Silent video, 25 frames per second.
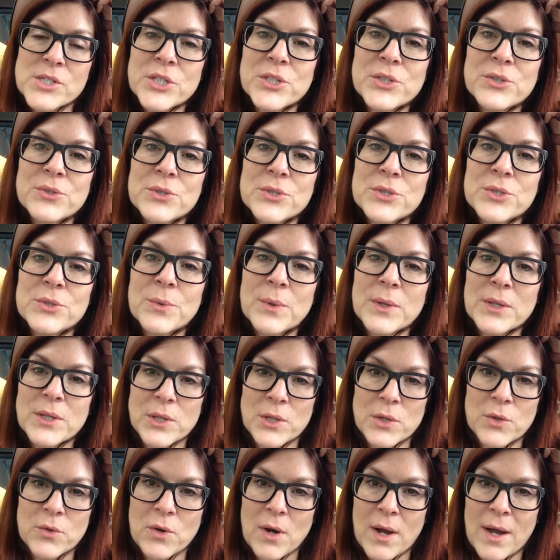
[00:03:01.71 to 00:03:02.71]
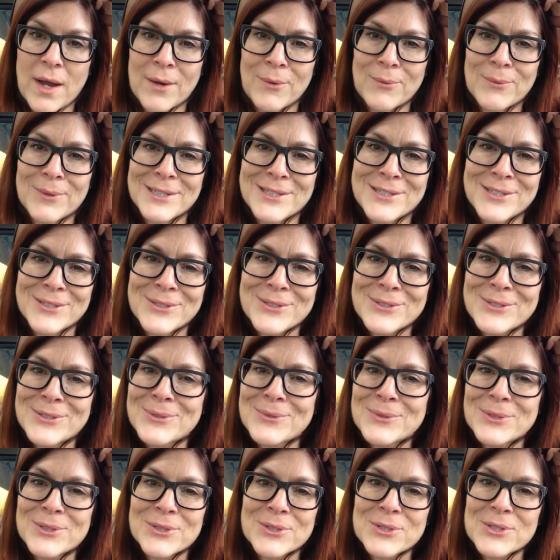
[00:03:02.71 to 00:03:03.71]
do you do when you cry? What do you
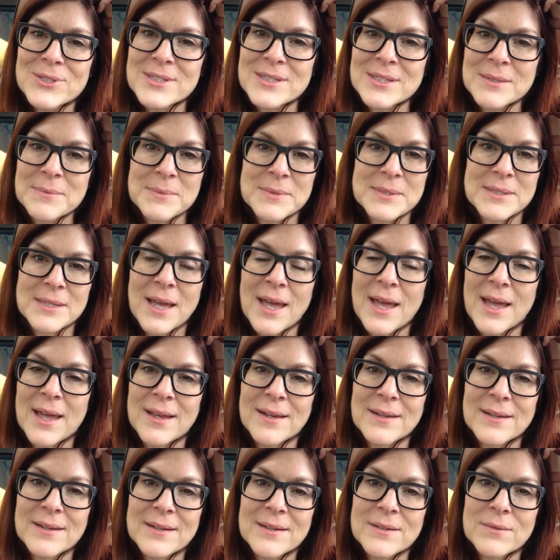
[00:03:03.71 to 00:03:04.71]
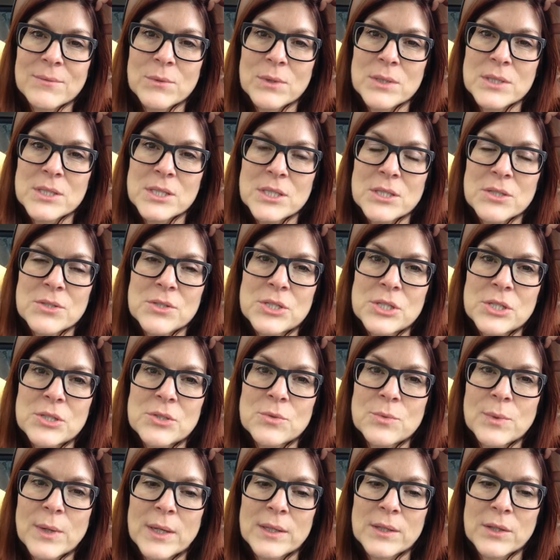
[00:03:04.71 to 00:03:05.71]
do when you're just upset? What do you
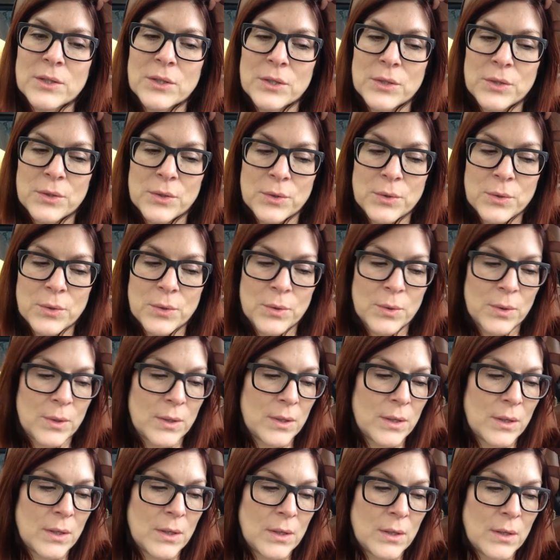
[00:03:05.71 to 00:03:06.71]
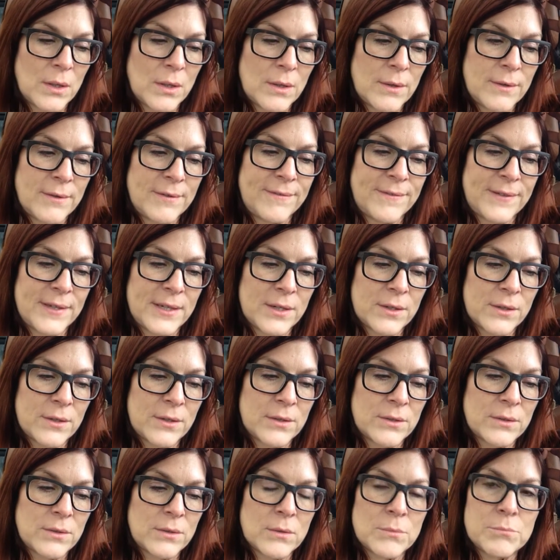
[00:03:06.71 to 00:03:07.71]
do when you
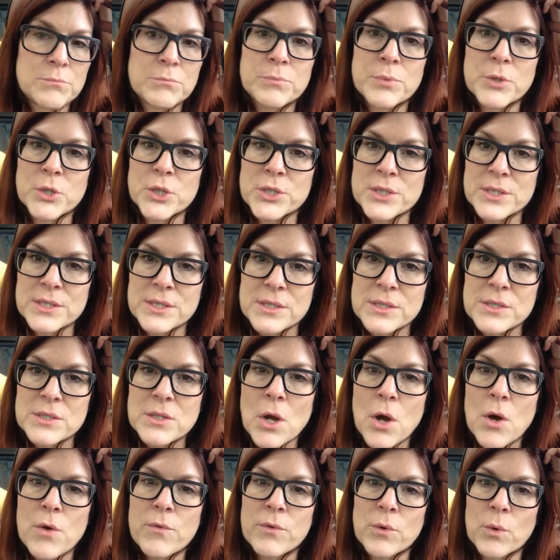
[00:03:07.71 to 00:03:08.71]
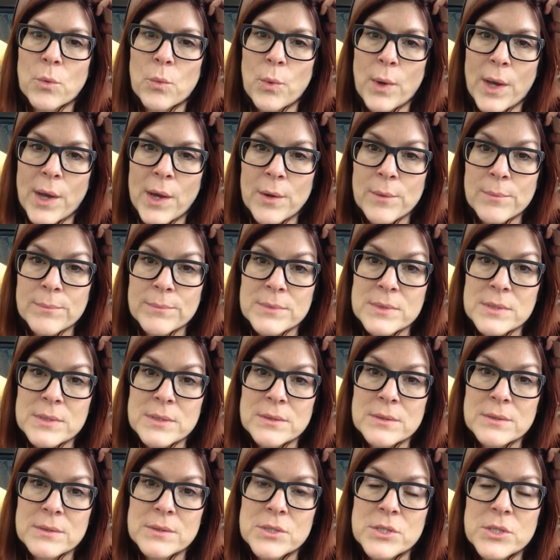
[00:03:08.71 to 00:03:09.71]
feel burdened,
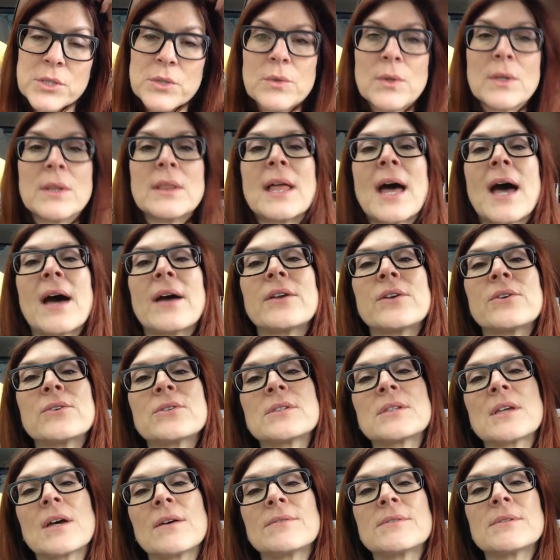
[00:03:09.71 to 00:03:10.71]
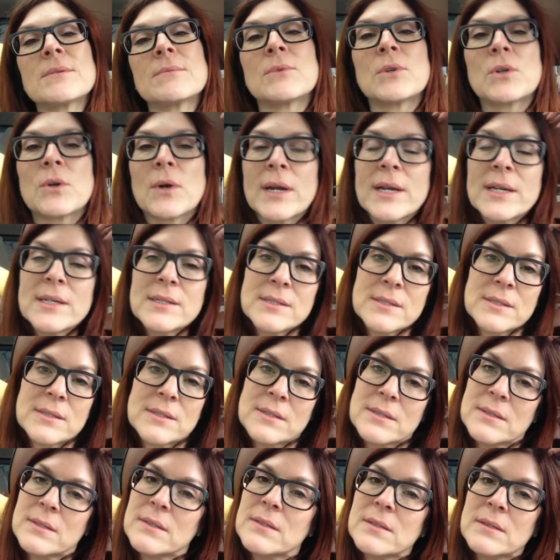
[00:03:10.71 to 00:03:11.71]
overwhelmed? Do you allow yourself some
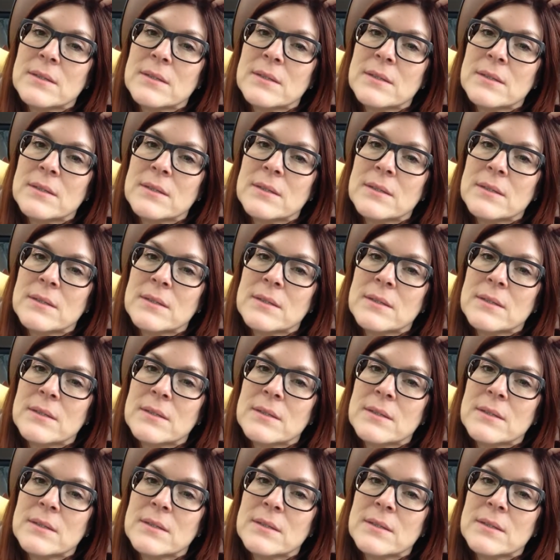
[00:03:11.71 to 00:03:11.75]
grace?